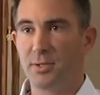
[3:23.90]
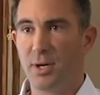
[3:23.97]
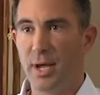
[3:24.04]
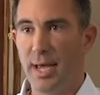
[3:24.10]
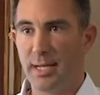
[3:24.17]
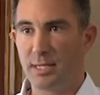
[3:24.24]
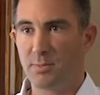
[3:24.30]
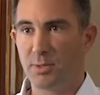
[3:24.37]
are
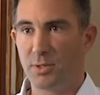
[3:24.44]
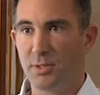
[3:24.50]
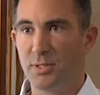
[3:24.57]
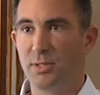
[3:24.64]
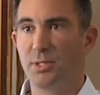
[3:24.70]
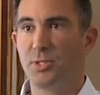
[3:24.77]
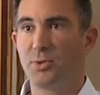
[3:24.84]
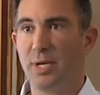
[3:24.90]
experts
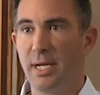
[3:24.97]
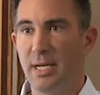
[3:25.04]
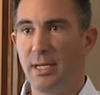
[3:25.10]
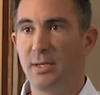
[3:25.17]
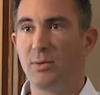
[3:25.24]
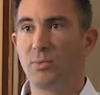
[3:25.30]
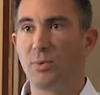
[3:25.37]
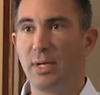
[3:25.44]
in
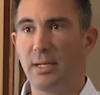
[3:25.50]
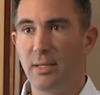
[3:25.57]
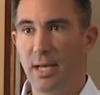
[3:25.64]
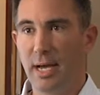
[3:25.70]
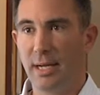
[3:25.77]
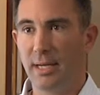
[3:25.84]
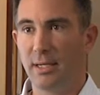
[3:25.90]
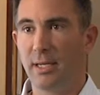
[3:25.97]
treating,
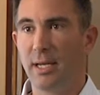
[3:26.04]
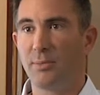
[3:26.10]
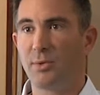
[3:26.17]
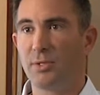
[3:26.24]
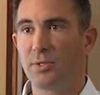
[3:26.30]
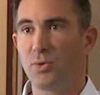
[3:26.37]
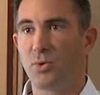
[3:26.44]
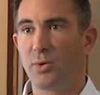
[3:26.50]
realigning, and
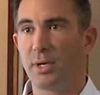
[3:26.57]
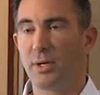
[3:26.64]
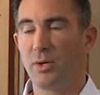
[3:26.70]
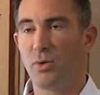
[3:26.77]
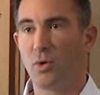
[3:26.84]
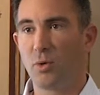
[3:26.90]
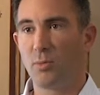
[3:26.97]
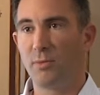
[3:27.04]
restoring
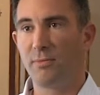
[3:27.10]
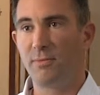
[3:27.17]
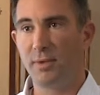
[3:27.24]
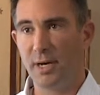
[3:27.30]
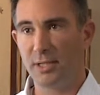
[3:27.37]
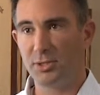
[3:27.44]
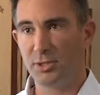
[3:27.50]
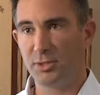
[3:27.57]
normal
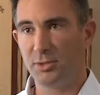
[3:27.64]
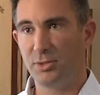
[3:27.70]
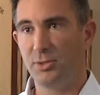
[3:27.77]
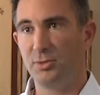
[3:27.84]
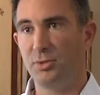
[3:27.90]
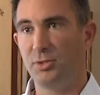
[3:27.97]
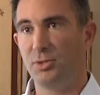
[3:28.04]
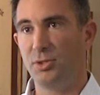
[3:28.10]
function to
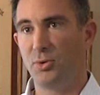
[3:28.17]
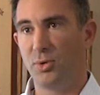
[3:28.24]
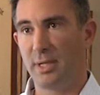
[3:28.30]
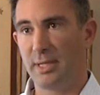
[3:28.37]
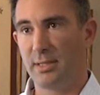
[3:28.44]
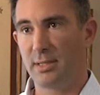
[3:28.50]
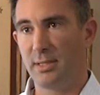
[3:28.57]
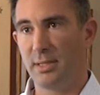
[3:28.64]
the
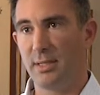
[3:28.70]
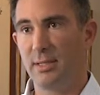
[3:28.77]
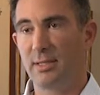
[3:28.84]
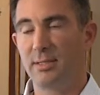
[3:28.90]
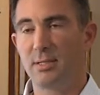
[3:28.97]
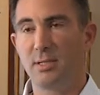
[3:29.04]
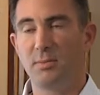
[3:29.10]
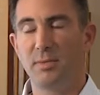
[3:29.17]
joints. And this
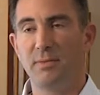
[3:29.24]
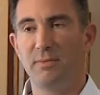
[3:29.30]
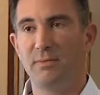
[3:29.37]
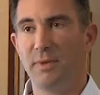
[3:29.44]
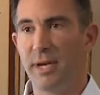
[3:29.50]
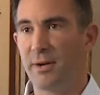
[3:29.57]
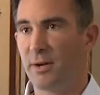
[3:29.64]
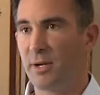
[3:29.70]
is going to be
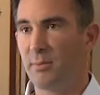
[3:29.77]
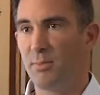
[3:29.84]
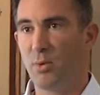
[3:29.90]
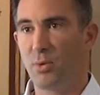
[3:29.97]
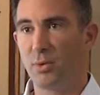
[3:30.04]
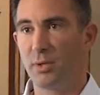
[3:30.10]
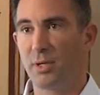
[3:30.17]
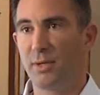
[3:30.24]
very
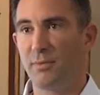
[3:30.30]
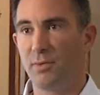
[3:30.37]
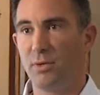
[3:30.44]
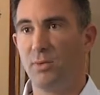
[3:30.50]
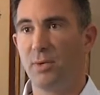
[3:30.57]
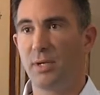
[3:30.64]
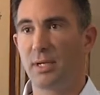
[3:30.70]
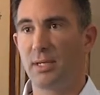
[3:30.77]
important if you
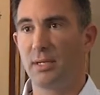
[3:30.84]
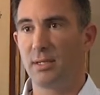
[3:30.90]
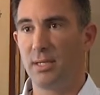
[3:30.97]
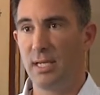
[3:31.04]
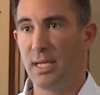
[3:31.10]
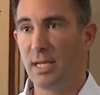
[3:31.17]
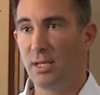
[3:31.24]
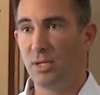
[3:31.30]
want to
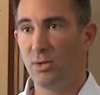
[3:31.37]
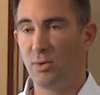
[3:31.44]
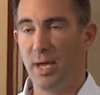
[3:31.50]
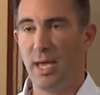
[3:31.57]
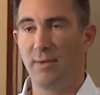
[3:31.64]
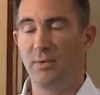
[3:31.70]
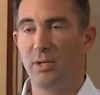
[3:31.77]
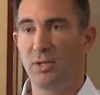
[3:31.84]
continue
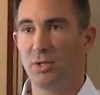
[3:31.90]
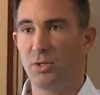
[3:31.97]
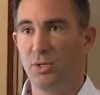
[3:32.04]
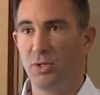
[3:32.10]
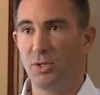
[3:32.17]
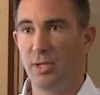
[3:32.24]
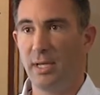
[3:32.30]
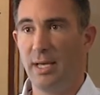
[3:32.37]
having a
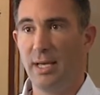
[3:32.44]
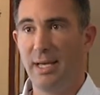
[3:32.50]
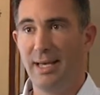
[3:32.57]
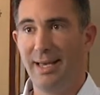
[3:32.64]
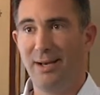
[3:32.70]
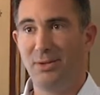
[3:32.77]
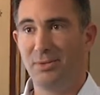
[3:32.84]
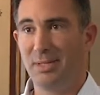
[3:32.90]
good,
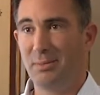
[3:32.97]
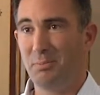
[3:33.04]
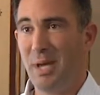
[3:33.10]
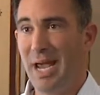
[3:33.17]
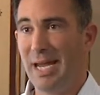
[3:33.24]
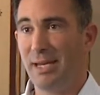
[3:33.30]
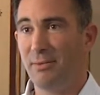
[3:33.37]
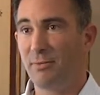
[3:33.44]
healthy,
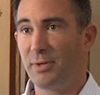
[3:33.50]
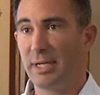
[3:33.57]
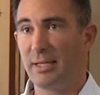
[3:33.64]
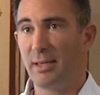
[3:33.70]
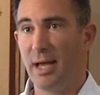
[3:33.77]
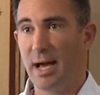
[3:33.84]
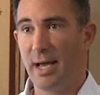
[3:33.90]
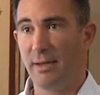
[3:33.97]
pain-free
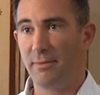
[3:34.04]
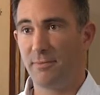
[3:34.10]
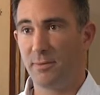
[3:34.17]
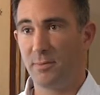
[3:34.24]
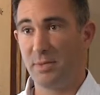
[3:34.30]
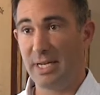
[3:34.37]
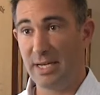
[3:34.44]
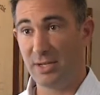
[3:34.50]
life
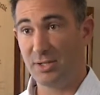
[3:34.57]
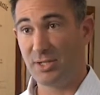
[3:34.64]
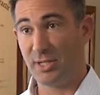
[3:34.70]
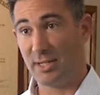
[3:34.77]
from years to